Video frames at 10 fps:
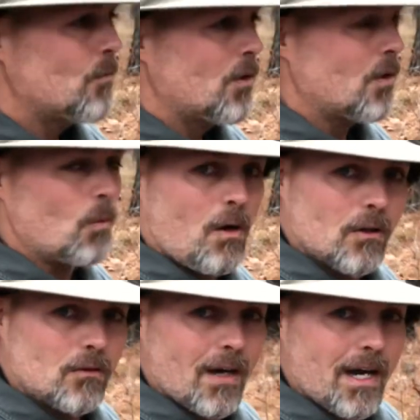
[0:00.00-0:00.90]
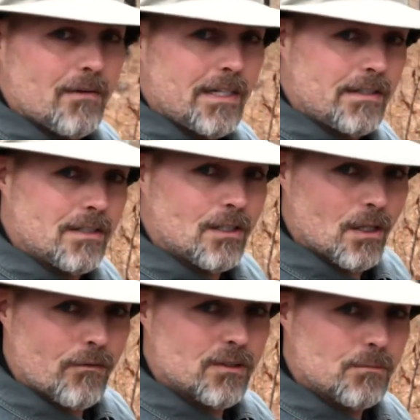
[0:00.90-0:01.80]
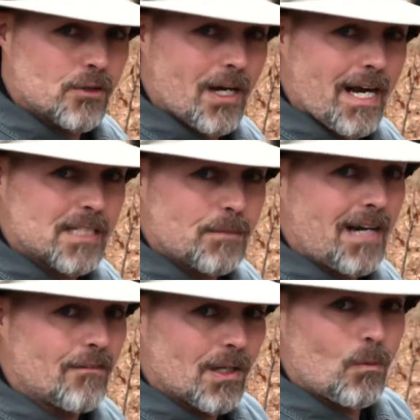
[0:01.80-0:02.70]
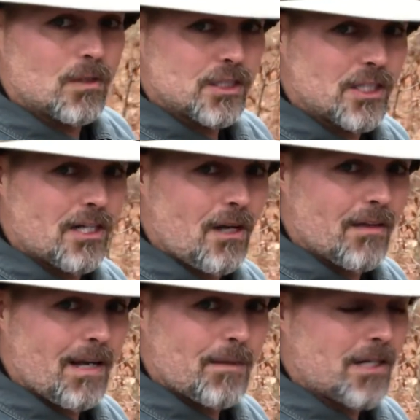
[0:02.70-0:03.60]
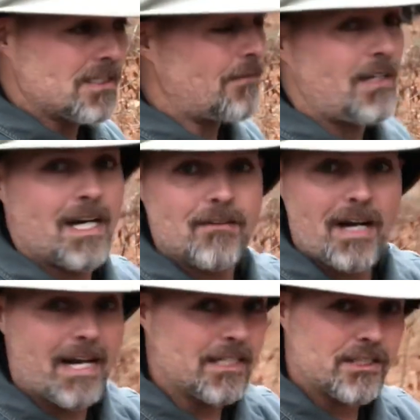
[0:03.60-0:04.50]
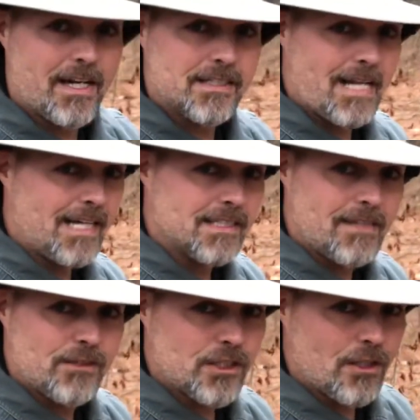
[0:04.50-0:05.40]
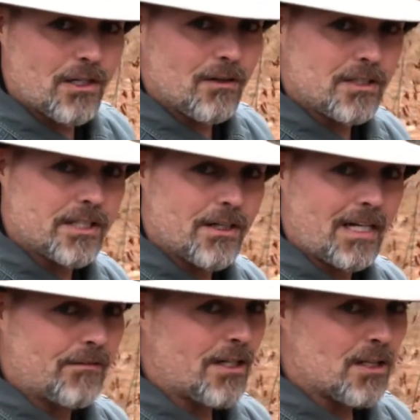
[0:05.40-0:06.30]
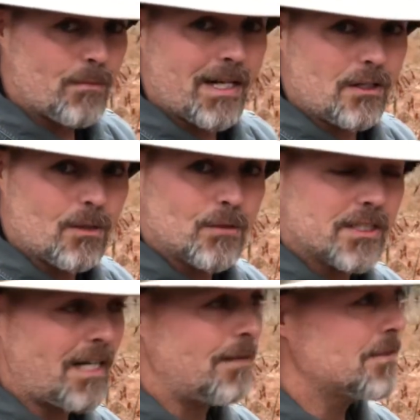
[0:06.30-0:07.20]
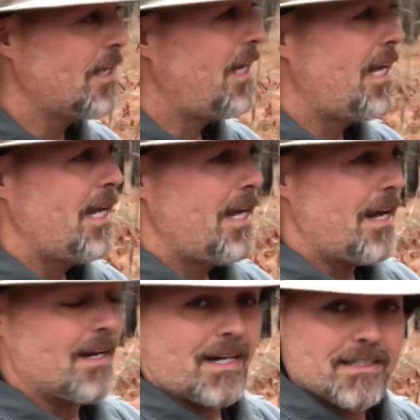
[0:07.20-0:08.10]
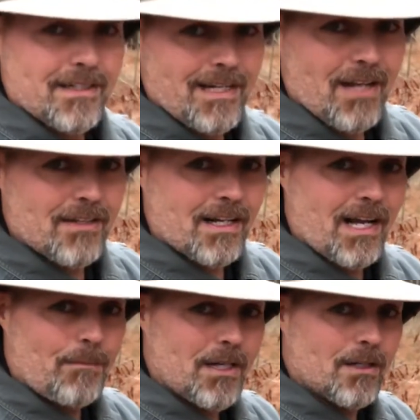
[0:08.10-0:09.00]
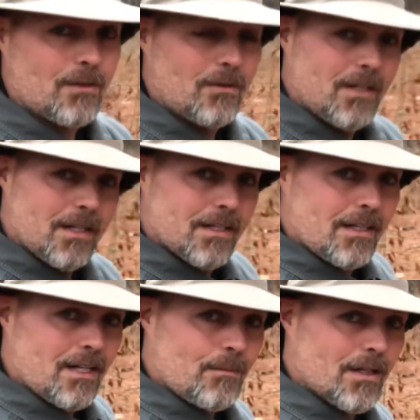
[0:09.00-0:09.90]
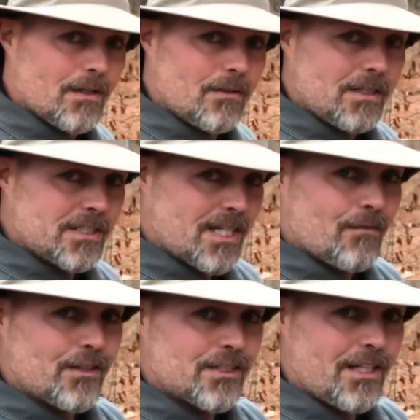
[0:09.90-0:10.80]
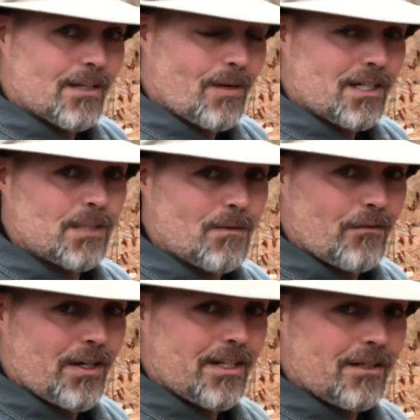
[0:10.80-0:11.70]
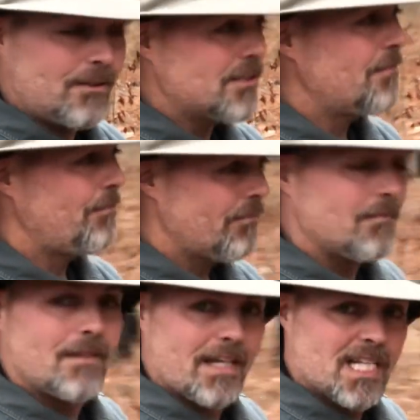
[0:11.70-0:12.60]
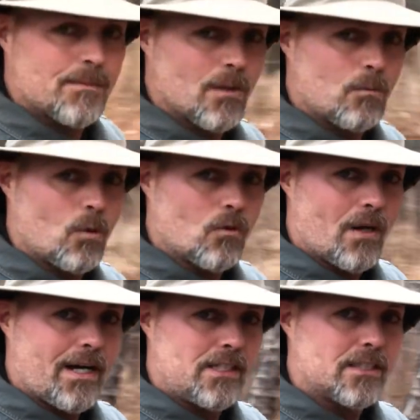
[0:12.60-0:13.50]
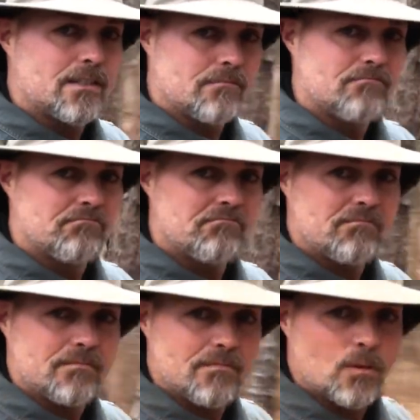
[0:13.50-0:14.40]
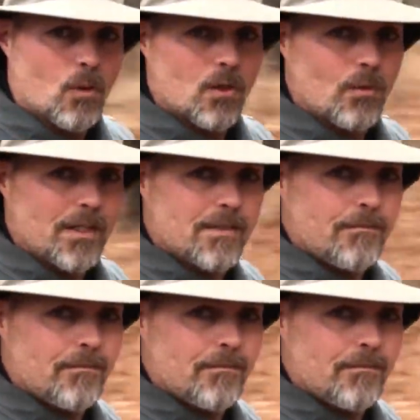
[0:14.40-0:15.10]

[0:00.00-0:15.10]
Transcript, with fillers: we're gonna walk around and look for some tracks, but I really wanted to show you all that because I've never had a chance to actually even show you all this area. I've talked about it numerous times. And like I said, now that I got my little you know, my little uh, selfie stick where I can do my videos, it gives me a little more range to work with,